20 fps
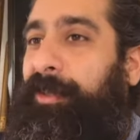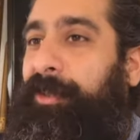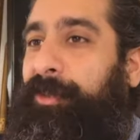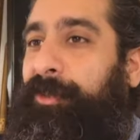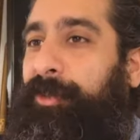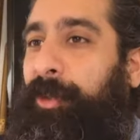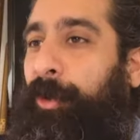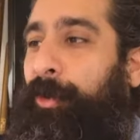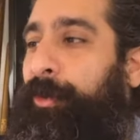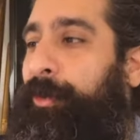
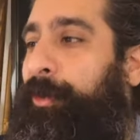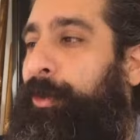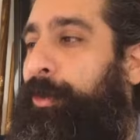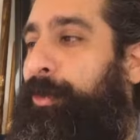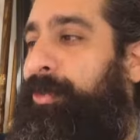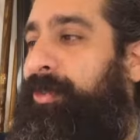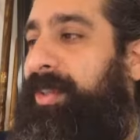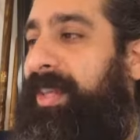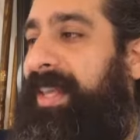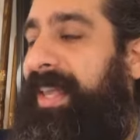So
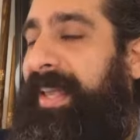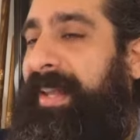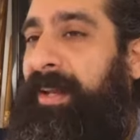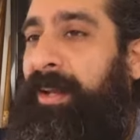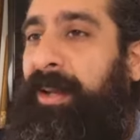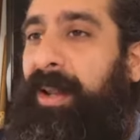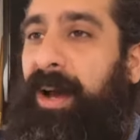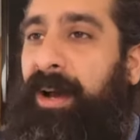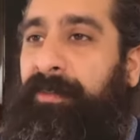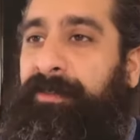you see in
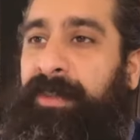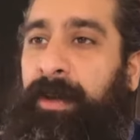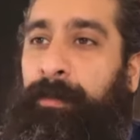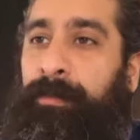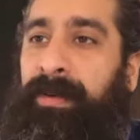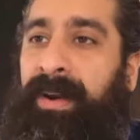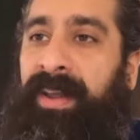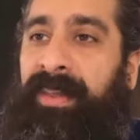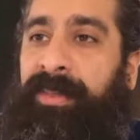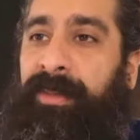love the
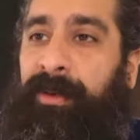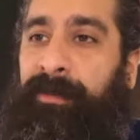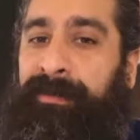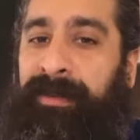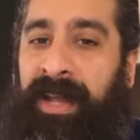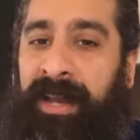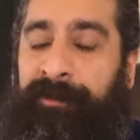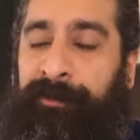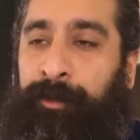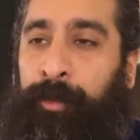breath of
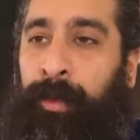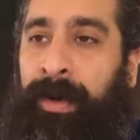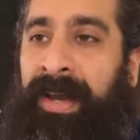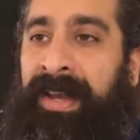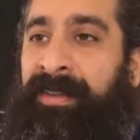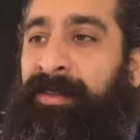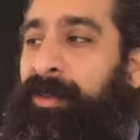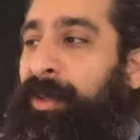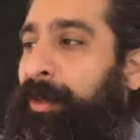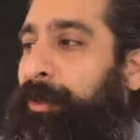life
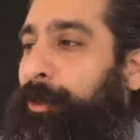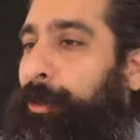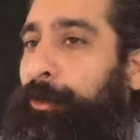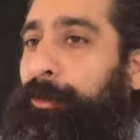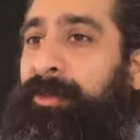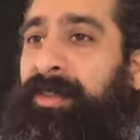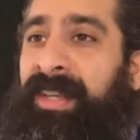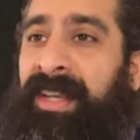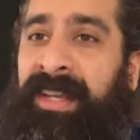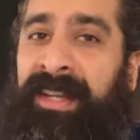twice. You
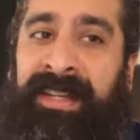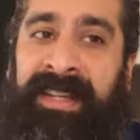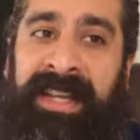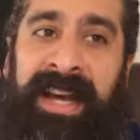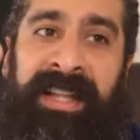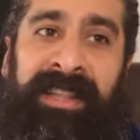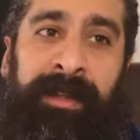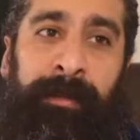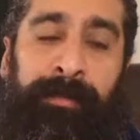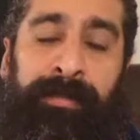see in
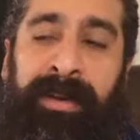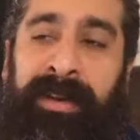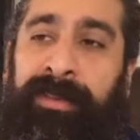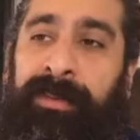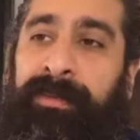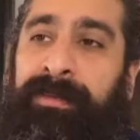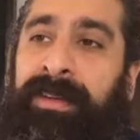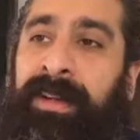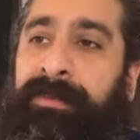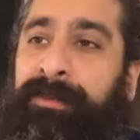Yah the
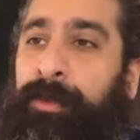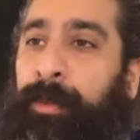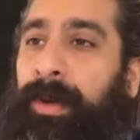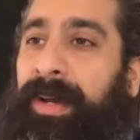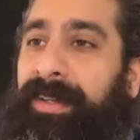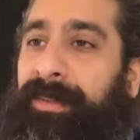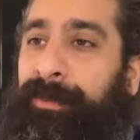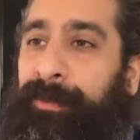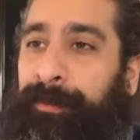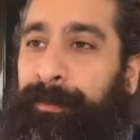breath of love
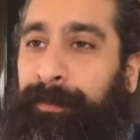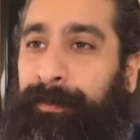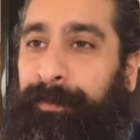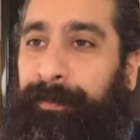twice.